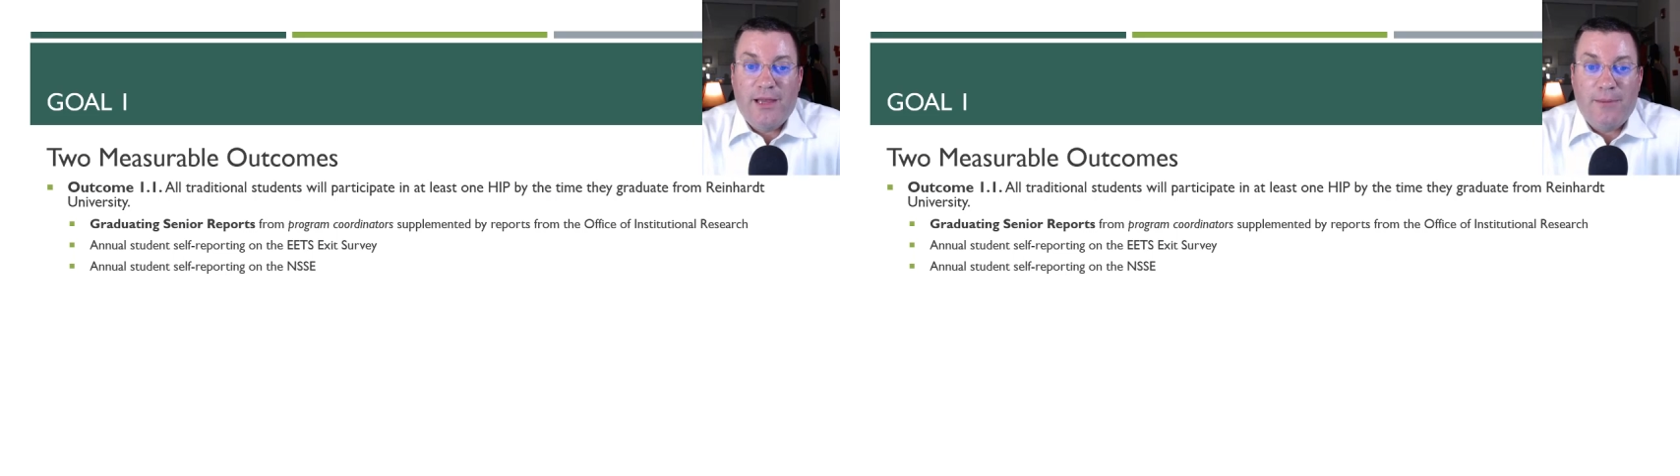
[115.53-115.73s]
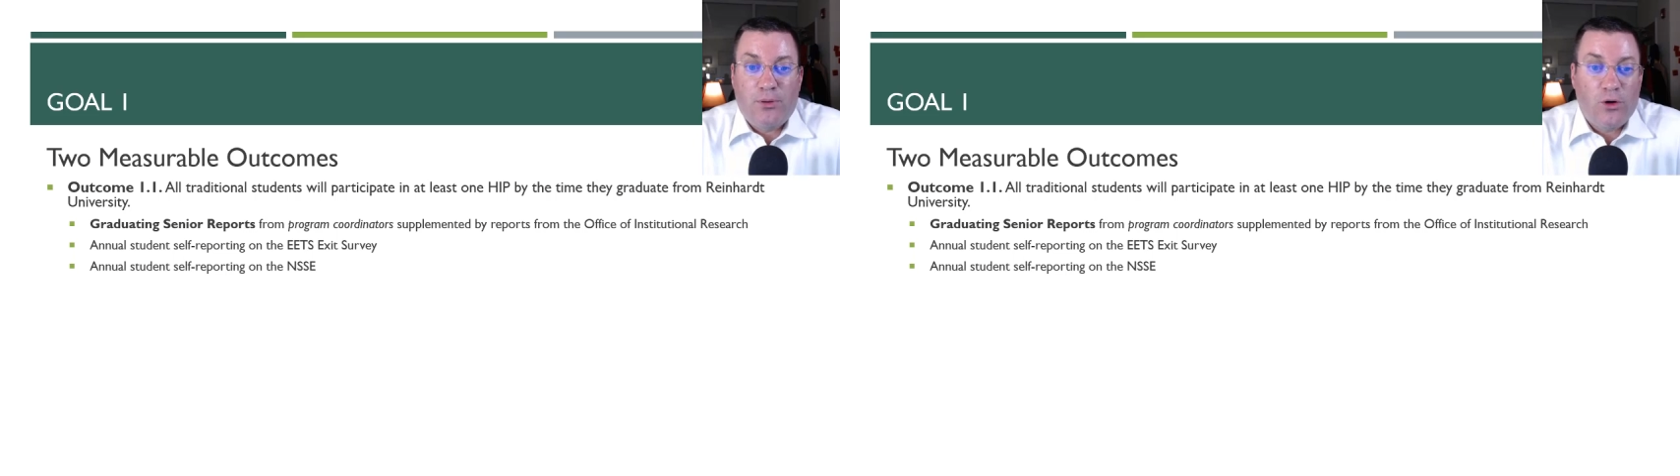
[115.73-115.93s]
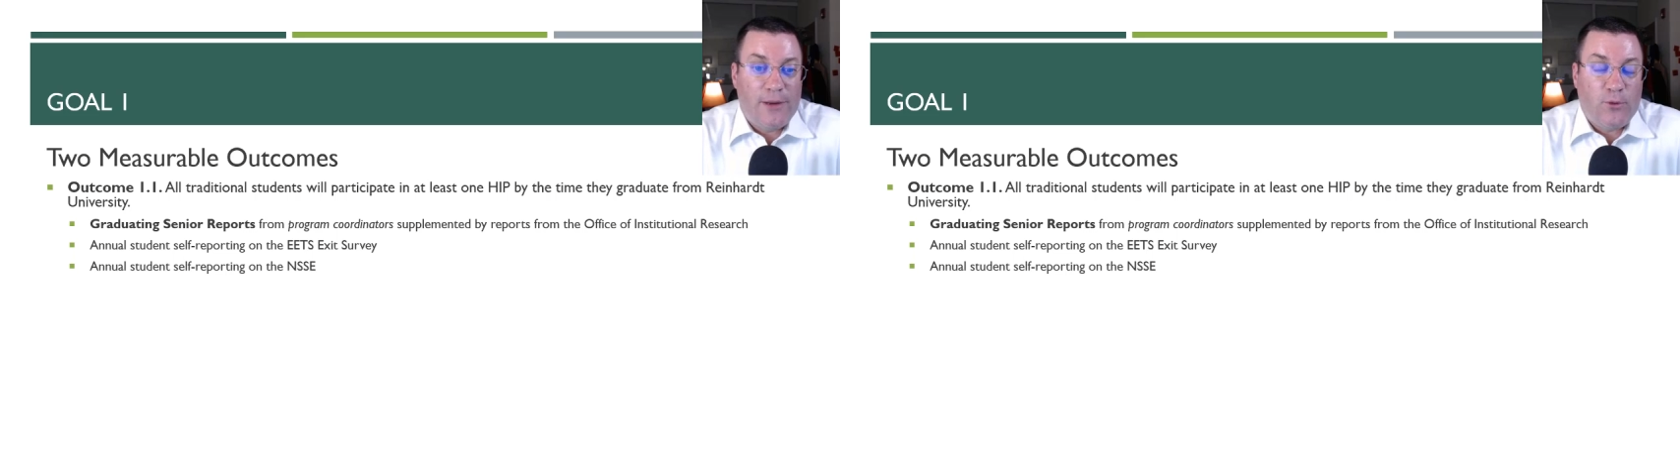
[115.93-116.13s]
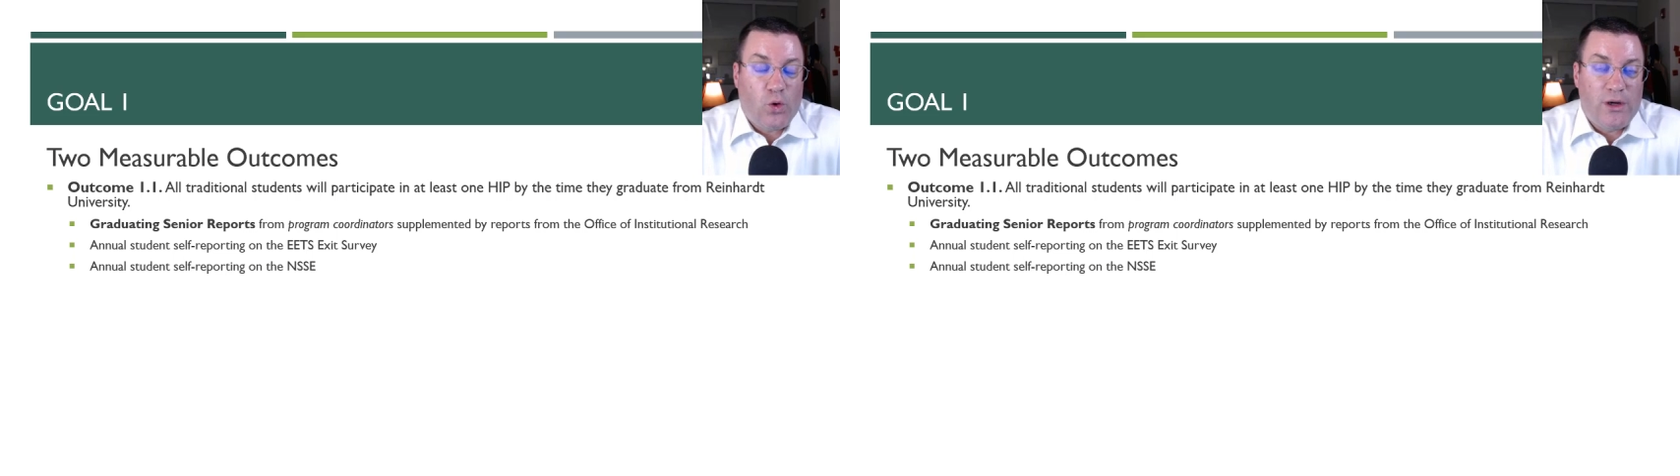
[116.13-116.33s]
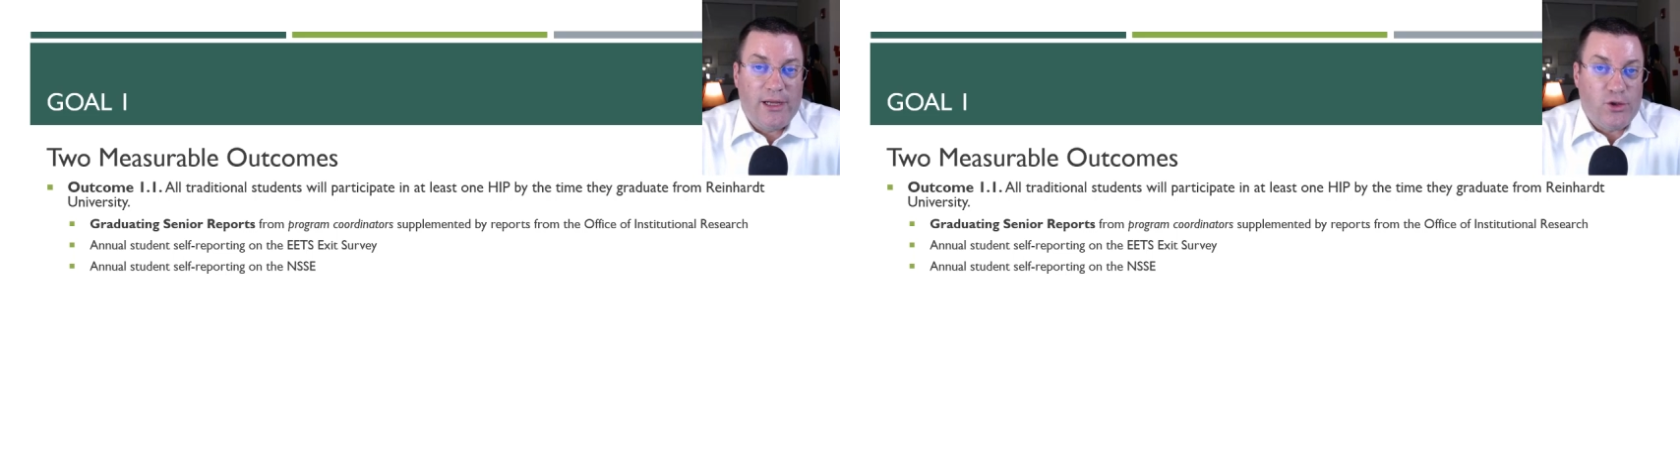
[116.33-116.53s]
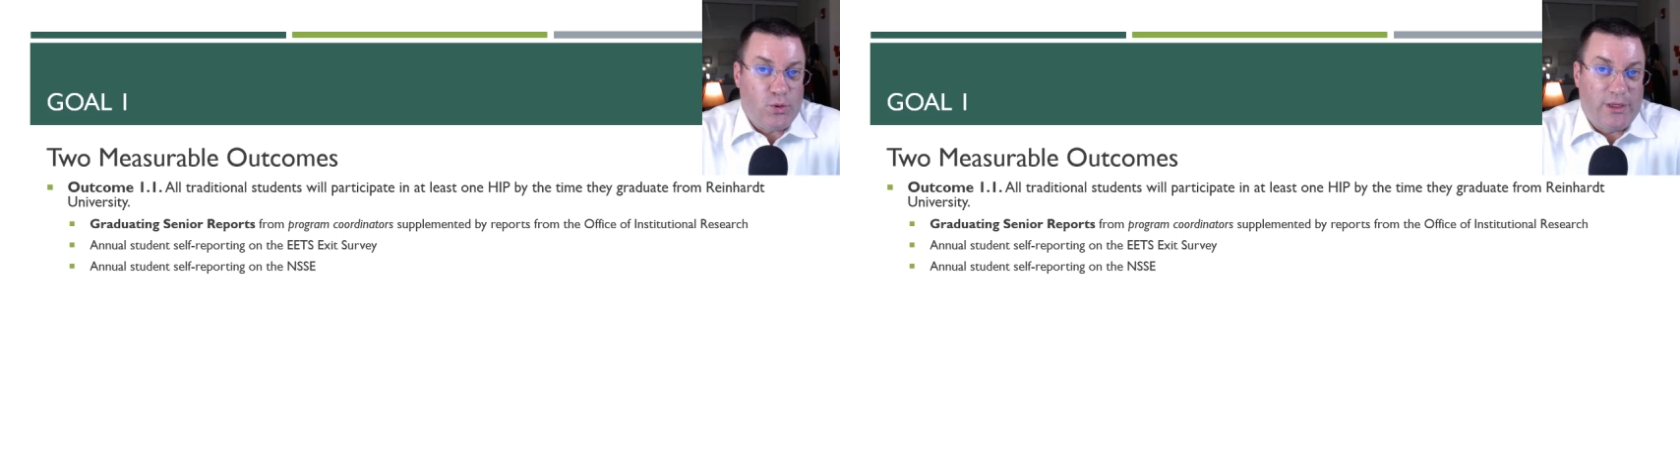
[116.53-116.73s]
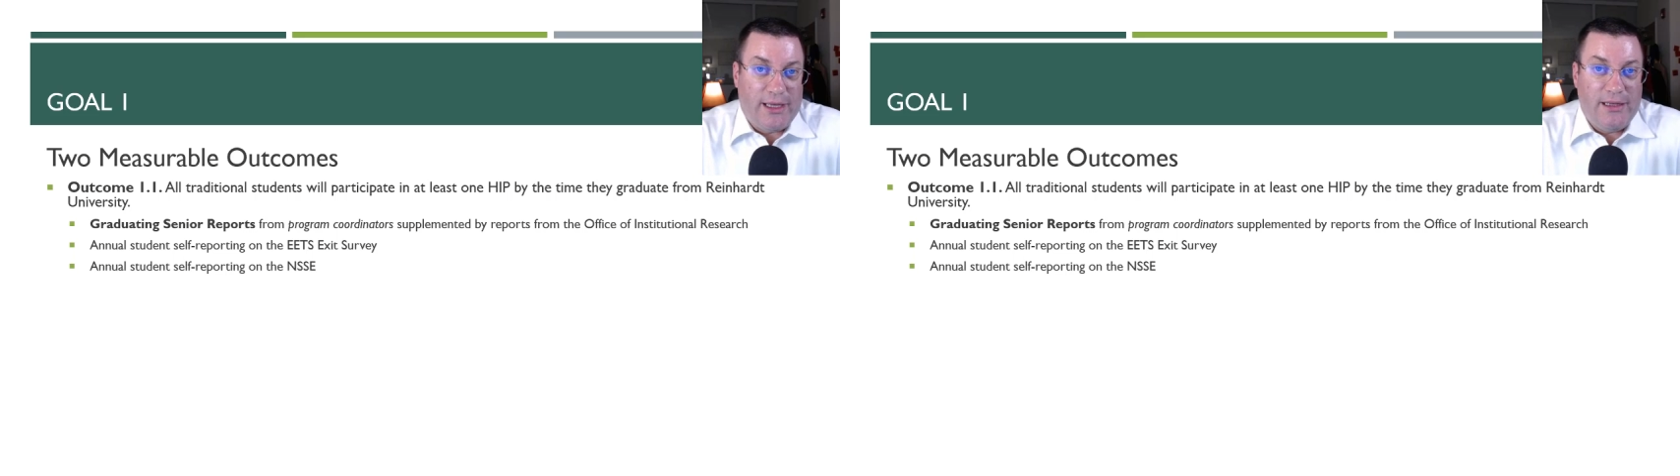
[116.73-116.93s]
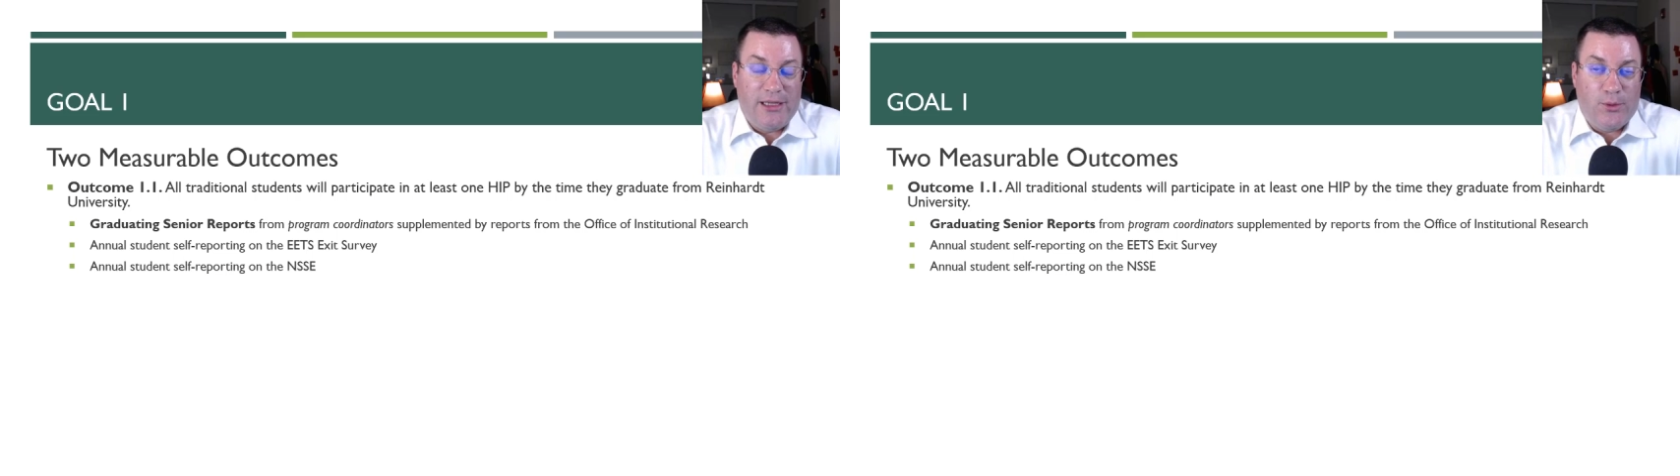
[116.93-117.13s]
that program coordinators will get,